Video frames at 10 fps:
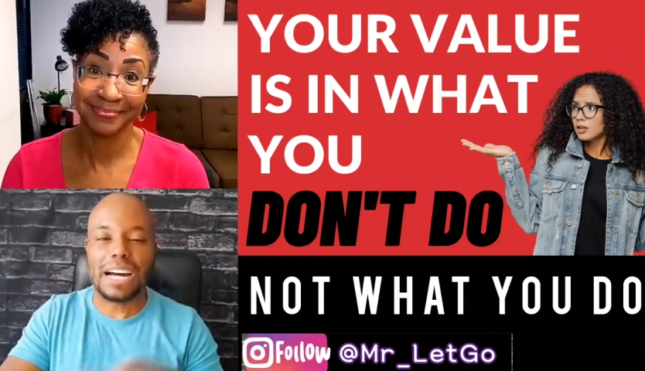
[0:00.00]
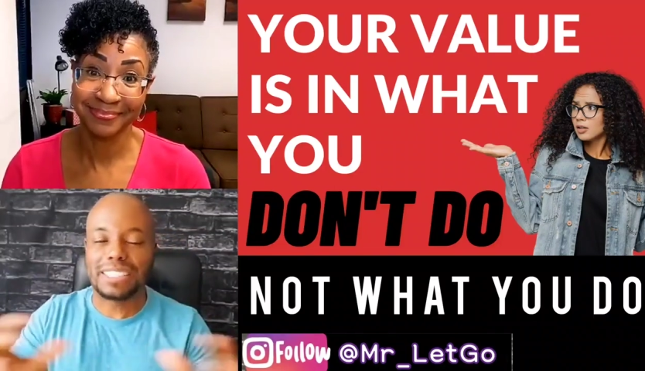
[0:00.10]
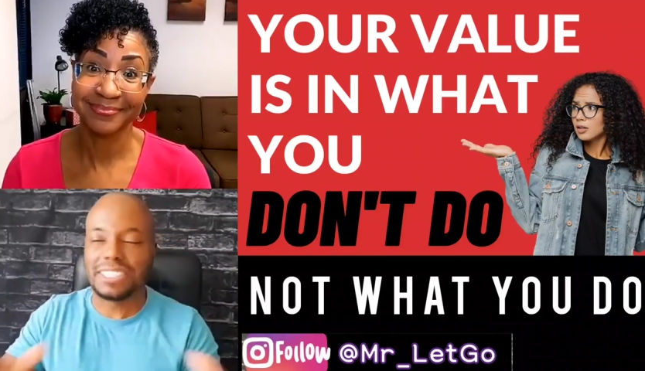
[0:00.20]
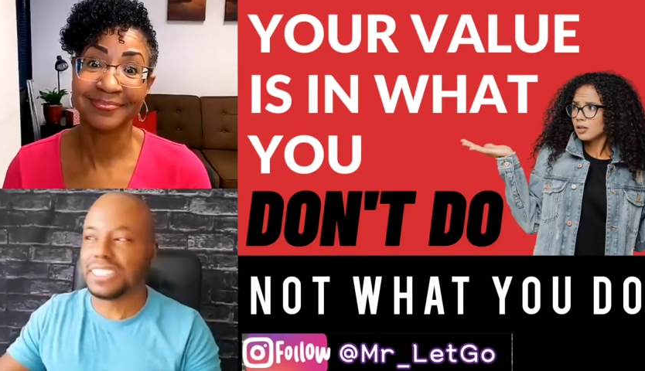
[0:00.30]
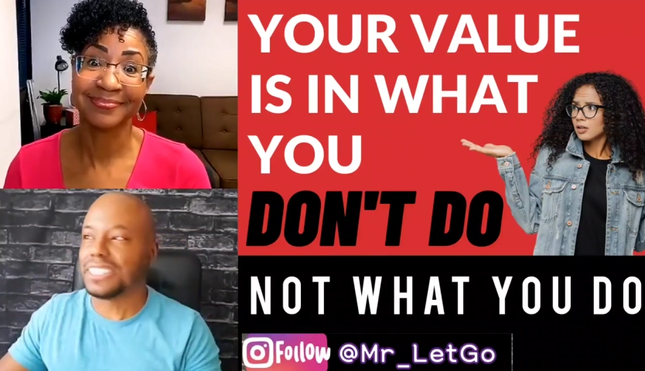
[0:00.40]
Speaker 1: can
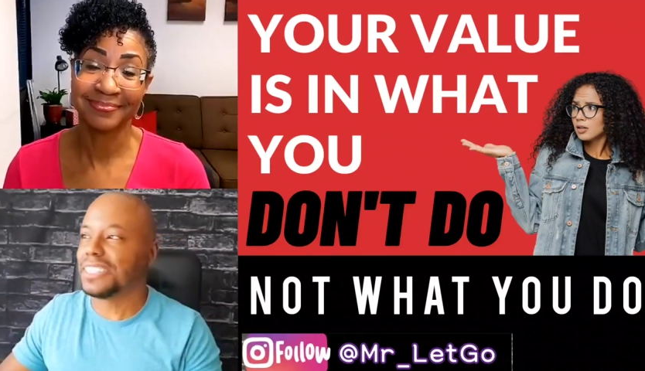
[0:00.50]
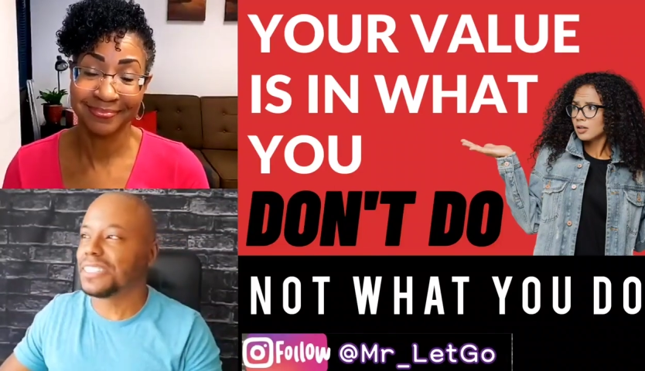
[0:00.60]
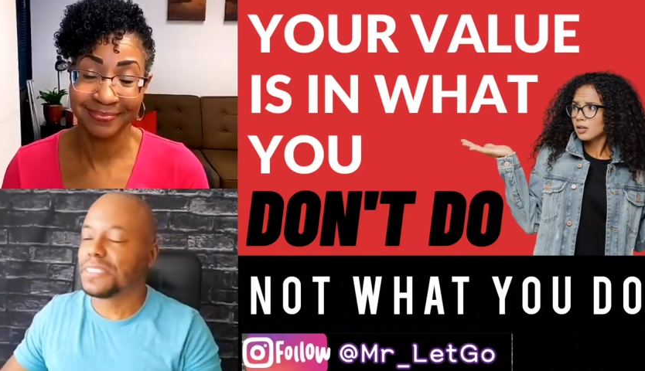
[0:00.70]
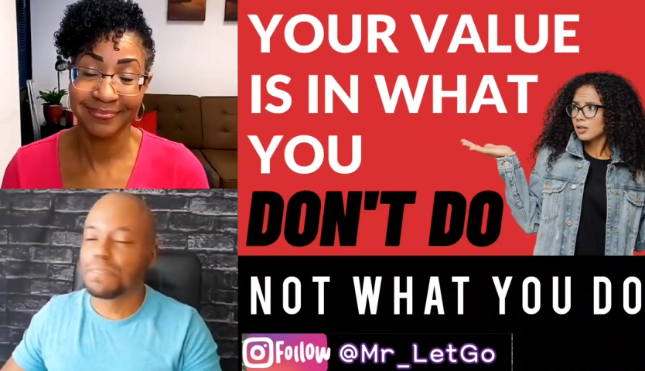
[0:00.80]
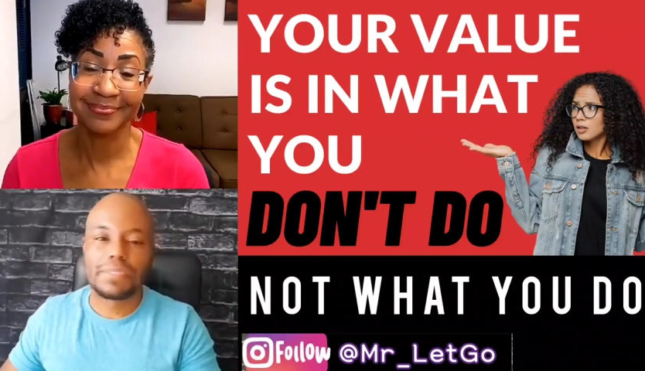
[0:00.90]
see this.
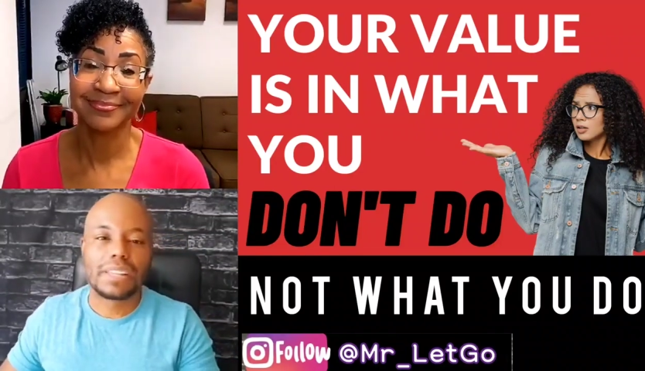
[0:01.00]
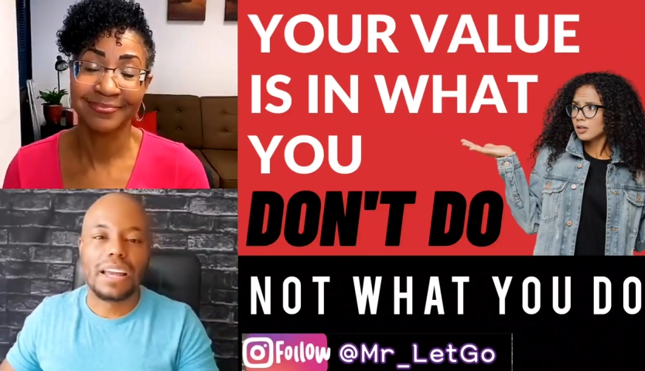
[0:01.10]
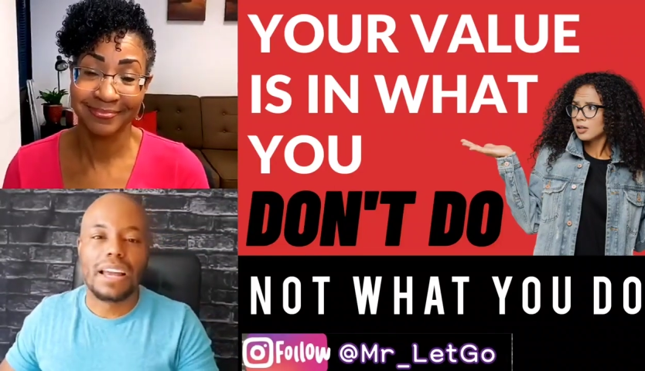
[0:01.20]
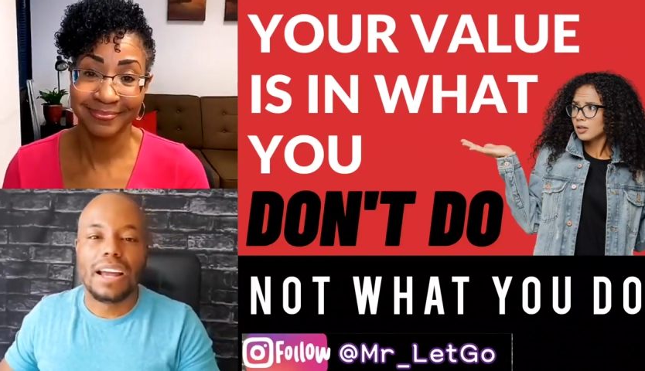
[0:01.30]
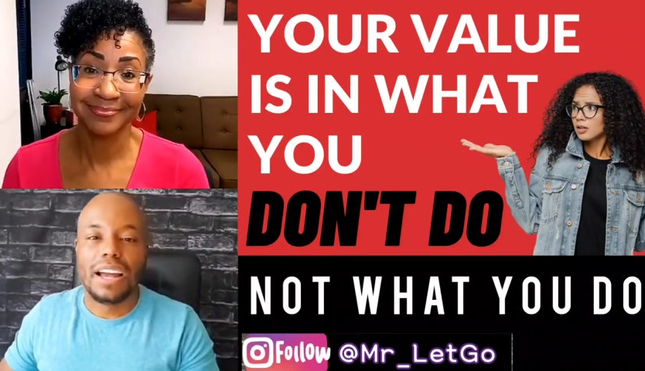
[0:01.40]

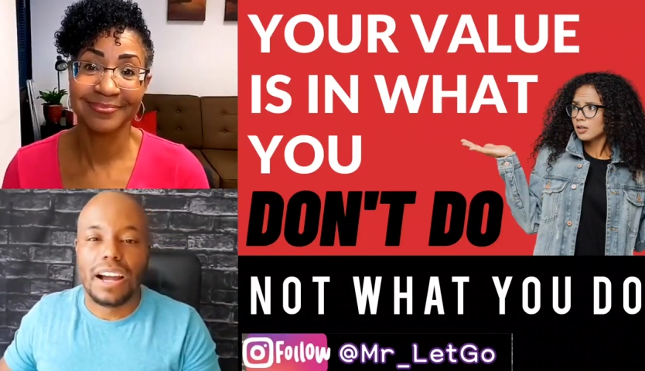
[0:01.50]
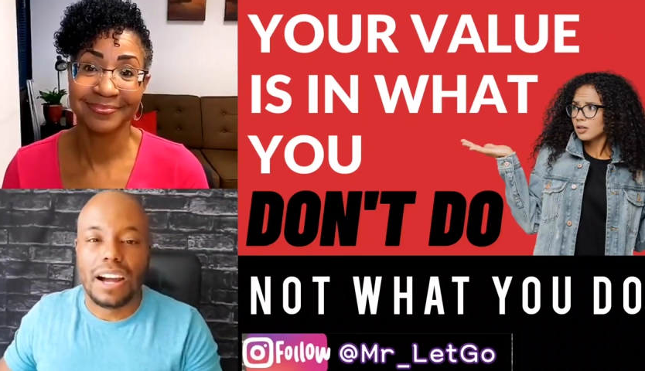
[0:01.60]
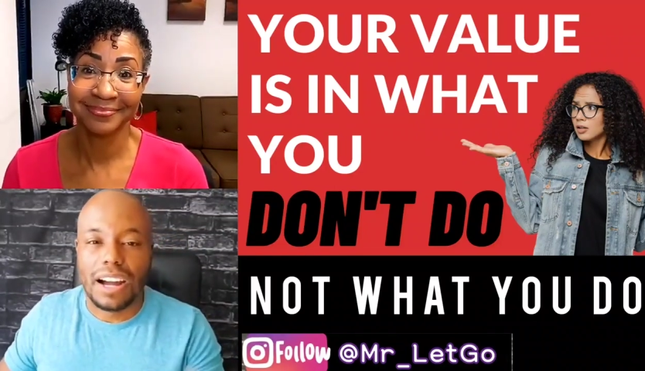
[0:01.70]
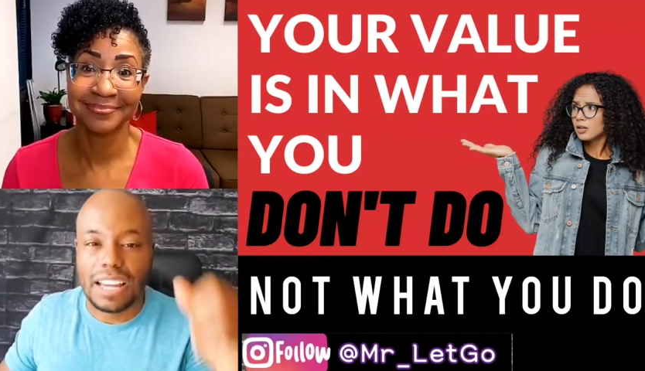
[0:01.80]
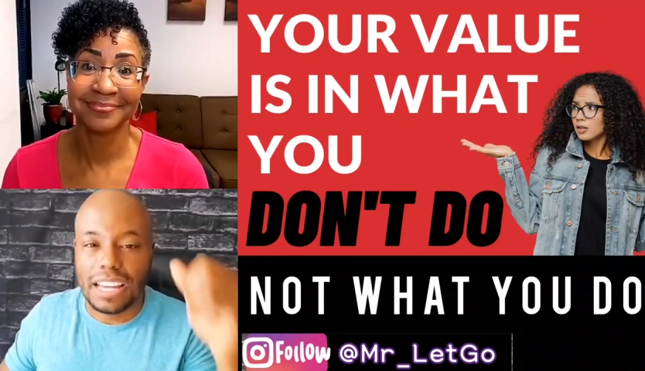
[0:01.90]

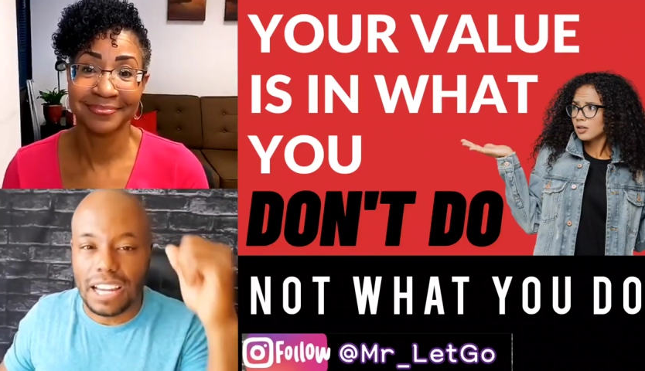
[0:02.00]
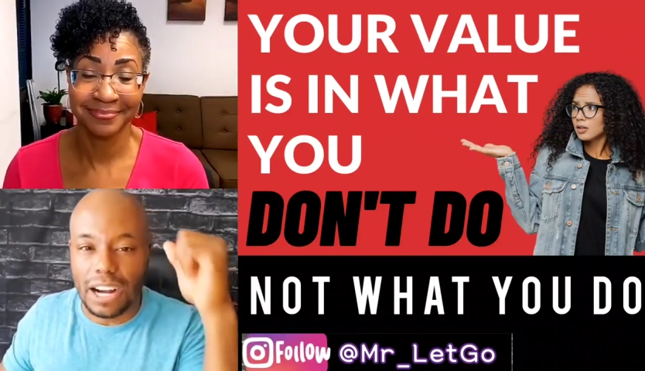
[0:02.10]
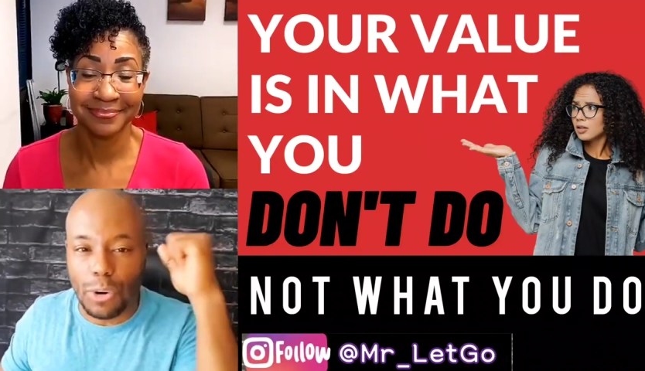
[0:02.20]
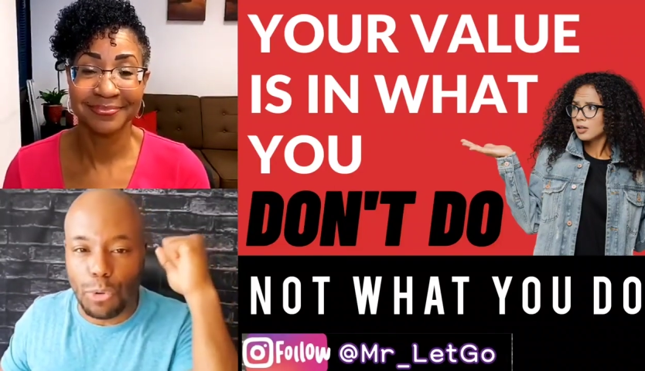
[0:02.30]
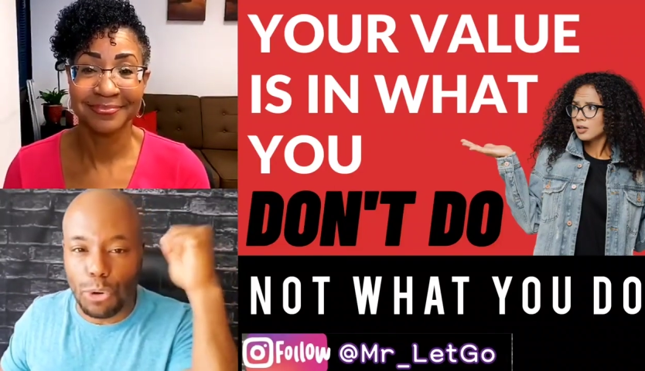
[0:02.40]

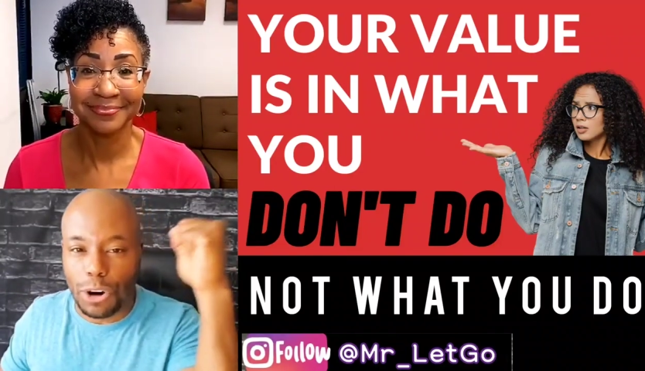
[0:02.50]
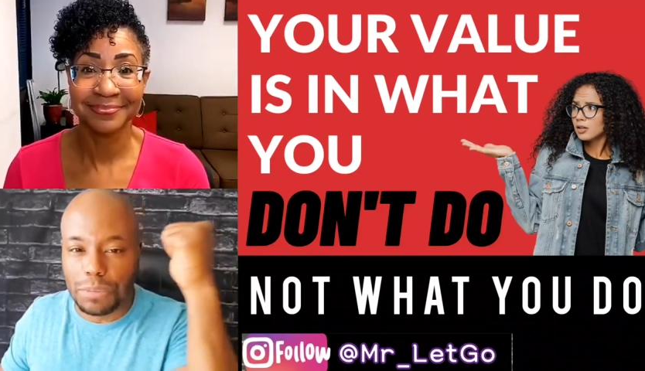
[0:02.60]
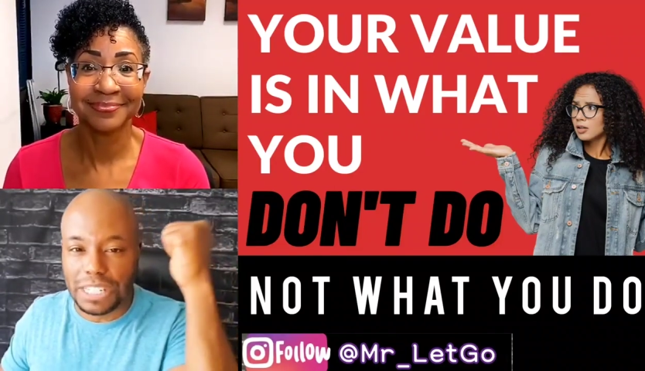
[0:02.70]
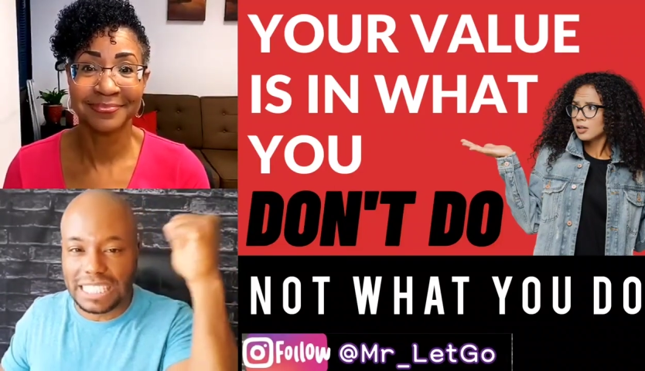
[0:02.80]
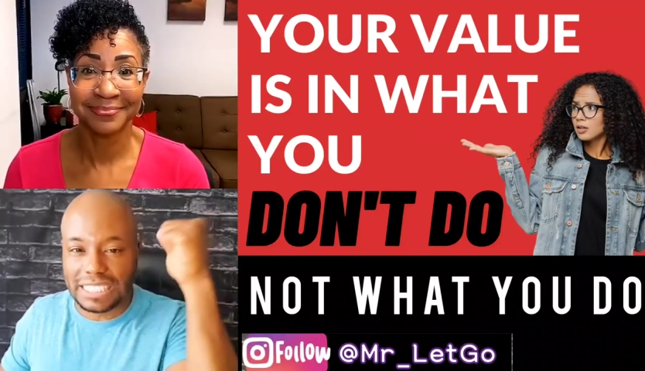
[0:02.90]
A
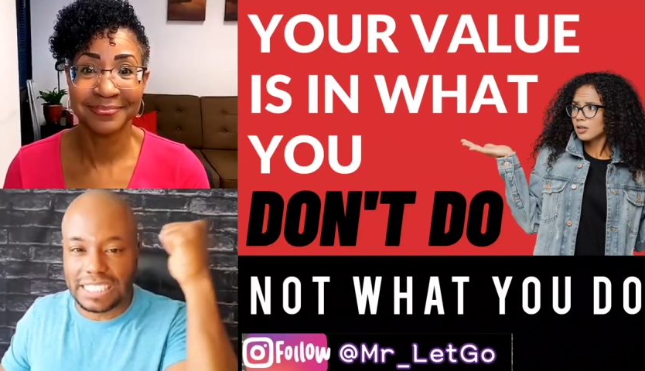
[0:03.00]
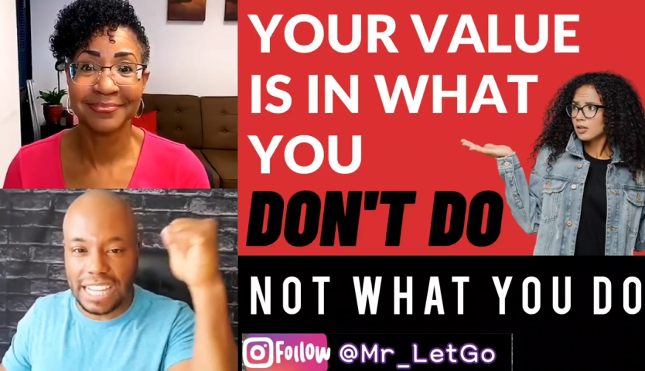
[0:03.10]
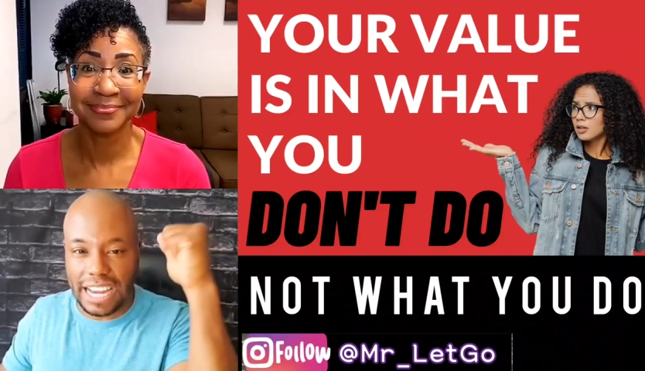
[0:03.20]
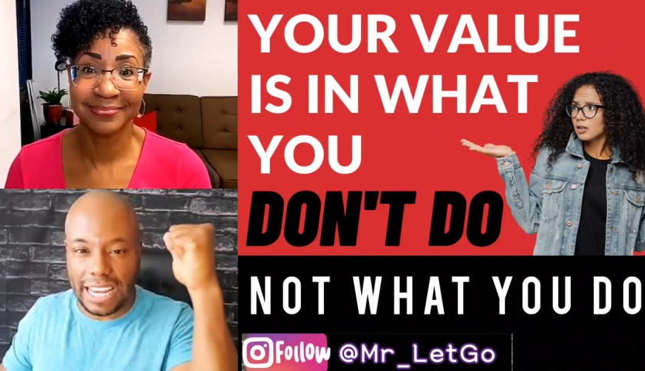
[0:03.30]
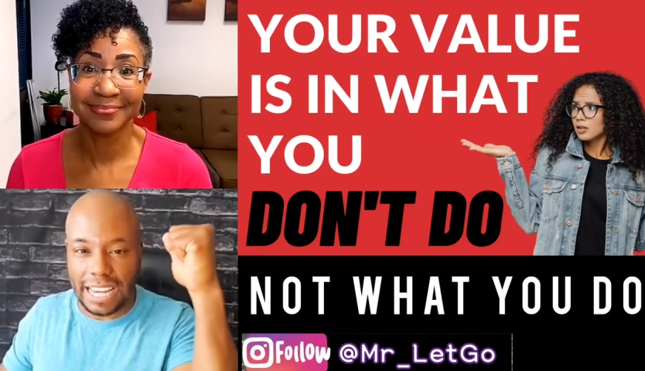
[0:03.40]
woman is the
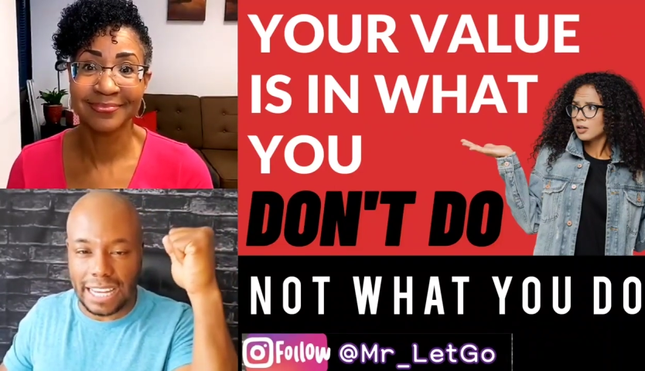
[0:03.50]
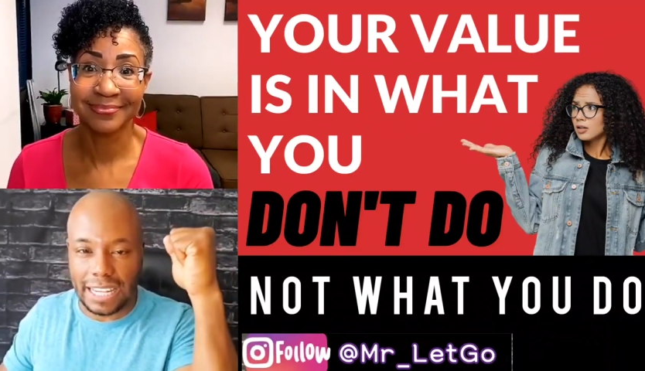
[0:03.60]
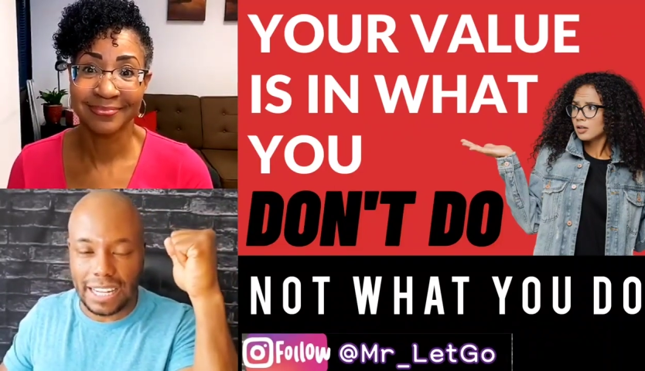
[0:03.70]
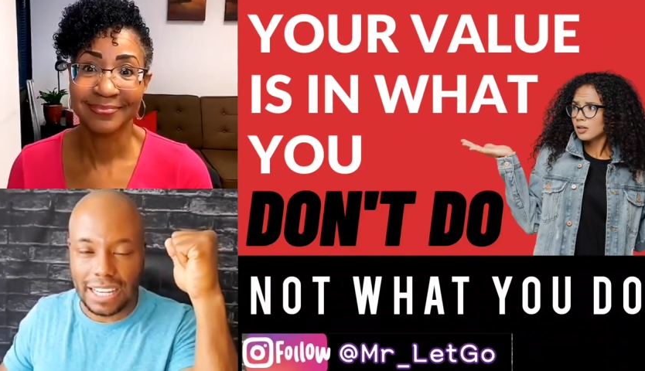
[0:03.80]
egg,